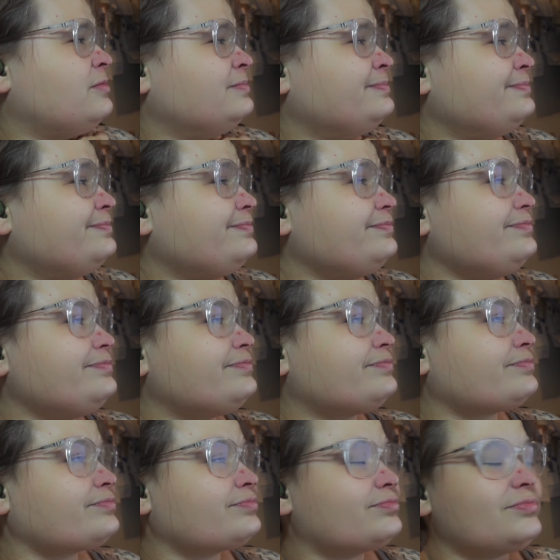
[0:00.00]

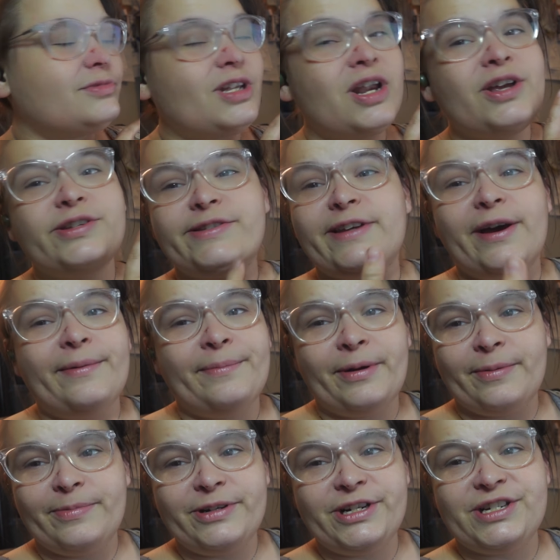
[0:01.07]
so I'm
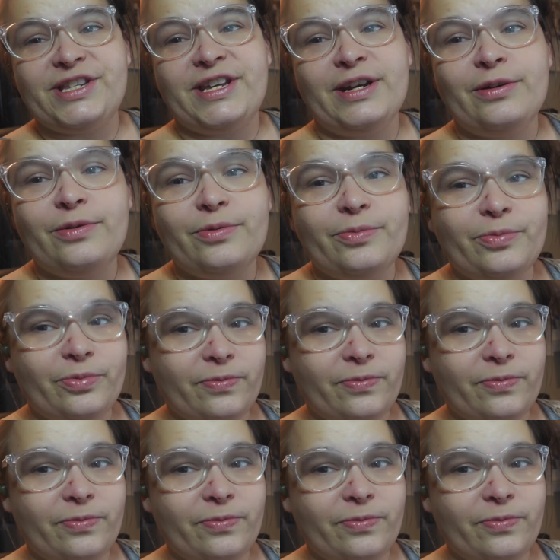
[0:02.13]
probably just going to